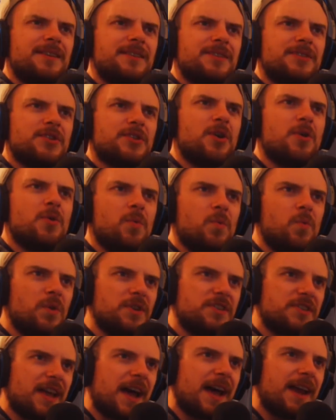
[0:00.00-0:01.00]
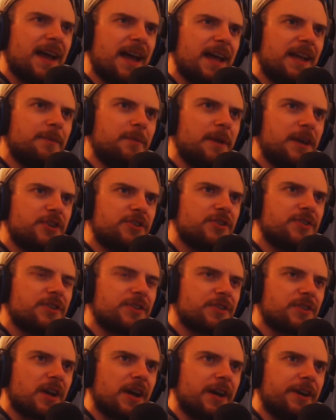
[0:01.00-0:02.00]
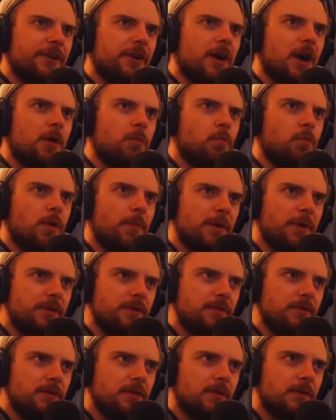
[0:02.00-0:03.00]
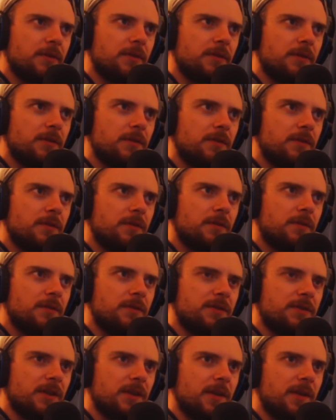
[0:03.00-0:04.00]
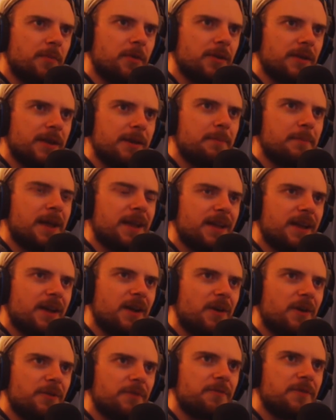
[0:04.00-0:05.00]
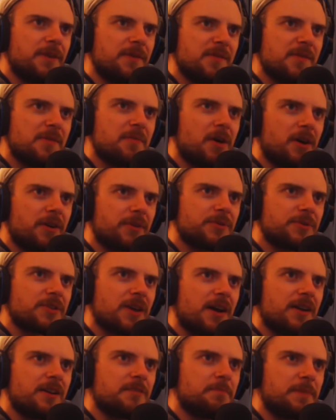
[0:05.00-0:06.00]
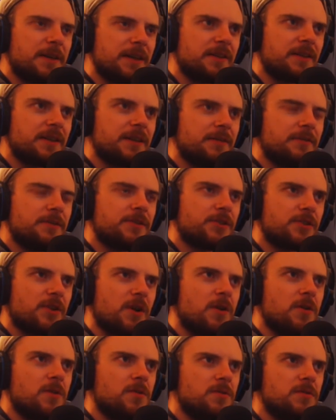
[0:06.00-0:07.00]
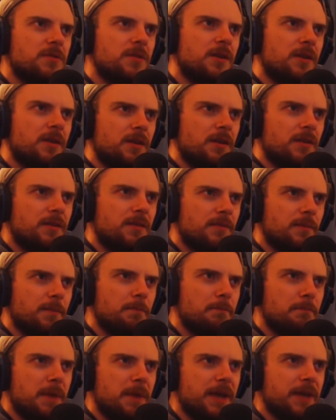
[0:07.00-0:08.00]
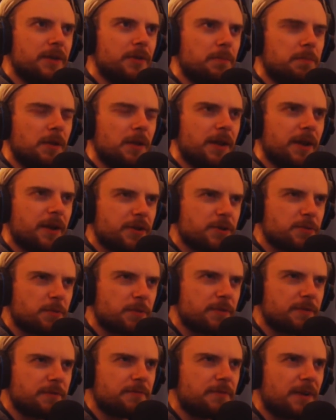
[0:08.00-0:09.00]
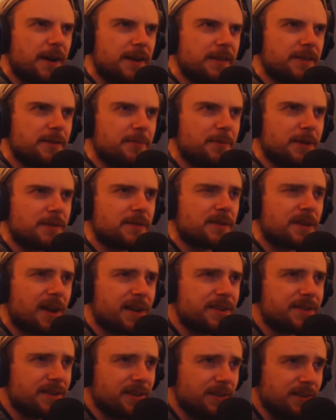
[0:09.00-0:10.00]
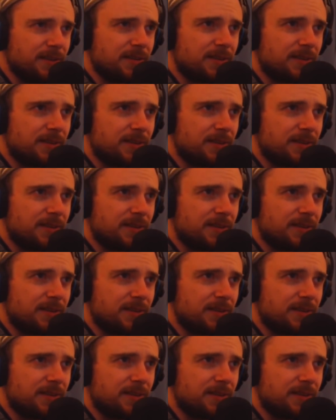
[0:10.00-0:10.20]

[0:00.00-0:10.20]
So, was that animation designer a woman? Deliberately making all the female models unappealing so male players wouldn't find them enticing?